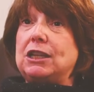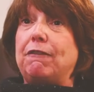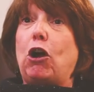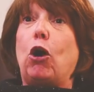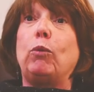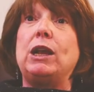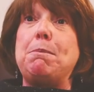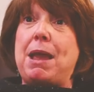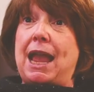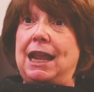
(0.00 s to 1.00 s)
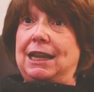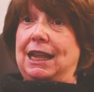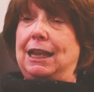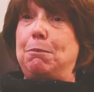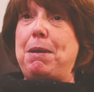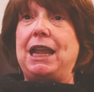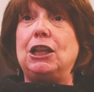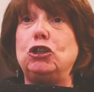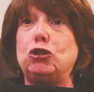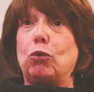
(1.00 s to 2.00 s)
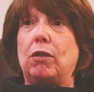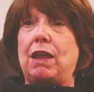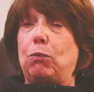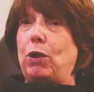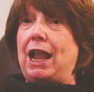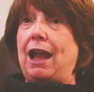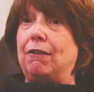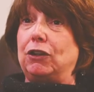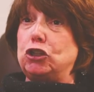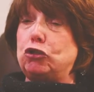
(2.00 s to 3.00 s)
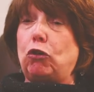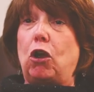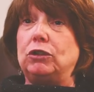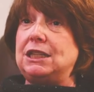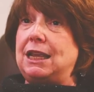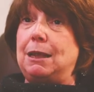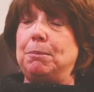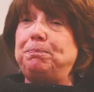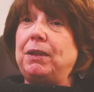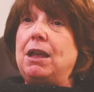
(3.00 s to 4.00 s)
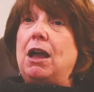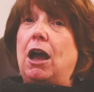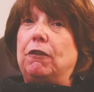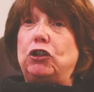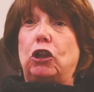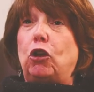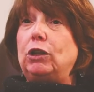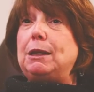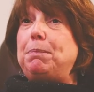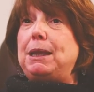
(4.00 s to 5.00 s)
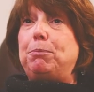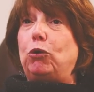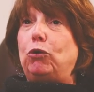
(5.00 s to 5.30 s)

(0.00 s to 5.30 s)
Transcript: have already made in making sure that we have a strong team of not only people